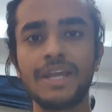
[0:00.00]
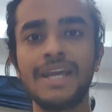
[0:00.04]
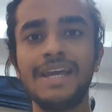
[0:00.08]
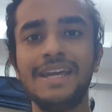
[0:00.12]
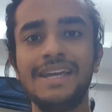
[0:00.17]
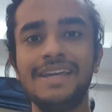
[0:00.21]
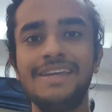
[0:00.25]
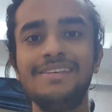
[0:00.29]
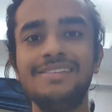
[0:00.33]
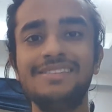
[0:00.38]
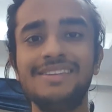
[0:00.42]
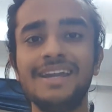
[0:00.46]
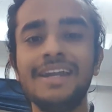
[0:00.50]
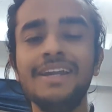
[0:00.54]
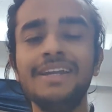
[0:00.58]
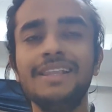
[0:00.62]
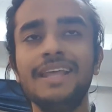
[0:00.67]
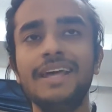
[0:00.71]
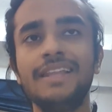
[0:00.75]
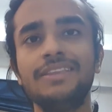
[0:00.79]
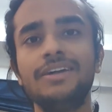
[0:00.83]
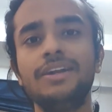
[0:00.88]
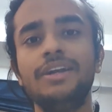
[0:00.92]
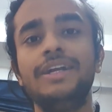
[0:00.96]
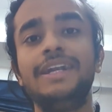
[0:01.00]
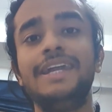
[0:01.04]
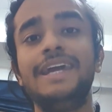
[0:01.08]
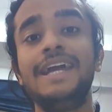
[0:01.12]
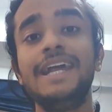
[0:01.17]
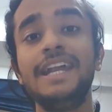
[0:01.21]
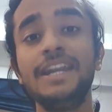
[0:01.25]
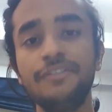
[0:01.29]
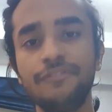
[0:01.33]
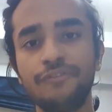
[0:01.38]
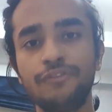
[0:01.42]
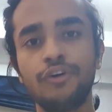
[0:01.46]
He said that the
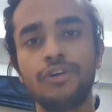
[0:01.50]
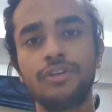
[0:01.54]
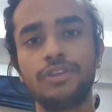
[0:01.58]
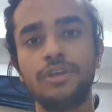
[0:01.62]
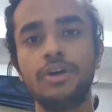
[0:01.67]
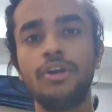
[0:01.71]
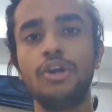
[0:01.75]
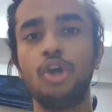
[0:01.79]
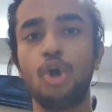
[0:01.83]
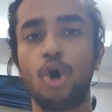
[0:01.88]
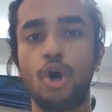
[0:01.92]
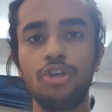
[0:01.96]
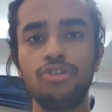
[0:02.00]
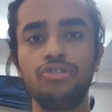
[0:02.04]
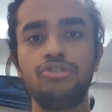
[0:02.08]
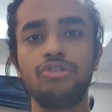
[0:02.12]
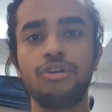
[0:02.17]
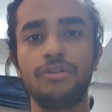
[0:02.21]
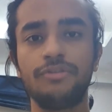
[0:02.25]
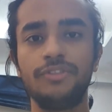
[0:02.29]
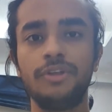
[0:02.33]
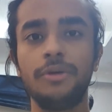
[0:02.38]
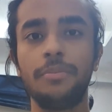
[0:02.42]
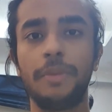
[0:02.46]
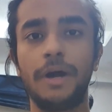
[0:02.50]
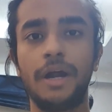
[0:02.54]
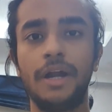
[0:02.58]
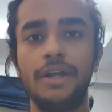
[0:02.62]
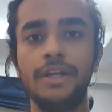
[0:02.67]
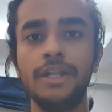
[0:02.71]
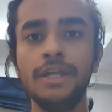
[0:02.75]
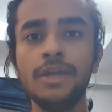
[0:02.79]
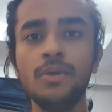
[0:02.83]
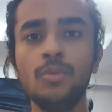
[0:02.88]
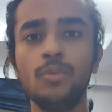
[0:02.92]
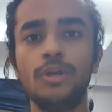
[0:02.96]
date for the launch of the
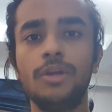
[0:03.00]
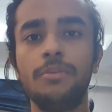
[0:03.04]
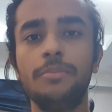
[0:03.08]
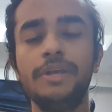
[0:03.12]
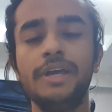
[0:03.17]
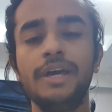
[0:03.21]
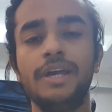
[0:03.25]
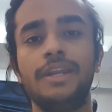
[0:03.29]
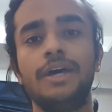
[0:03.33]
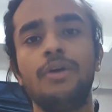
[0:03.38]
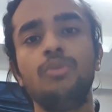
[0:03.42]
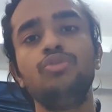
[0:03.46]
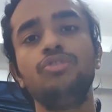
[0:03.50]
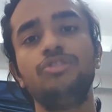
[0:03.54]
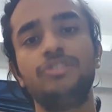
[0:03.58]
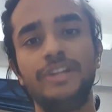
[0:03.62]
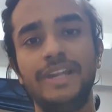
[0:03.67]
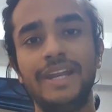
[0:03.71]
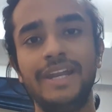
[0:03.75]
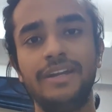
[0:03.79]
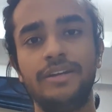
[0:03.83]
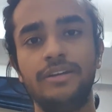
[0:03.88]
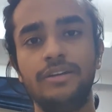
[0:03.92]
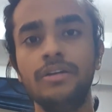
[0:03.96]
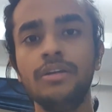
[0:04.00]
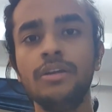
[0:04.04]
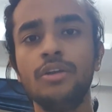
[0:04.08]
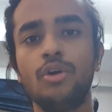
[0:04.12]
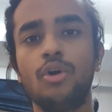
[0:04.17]
party will be announced later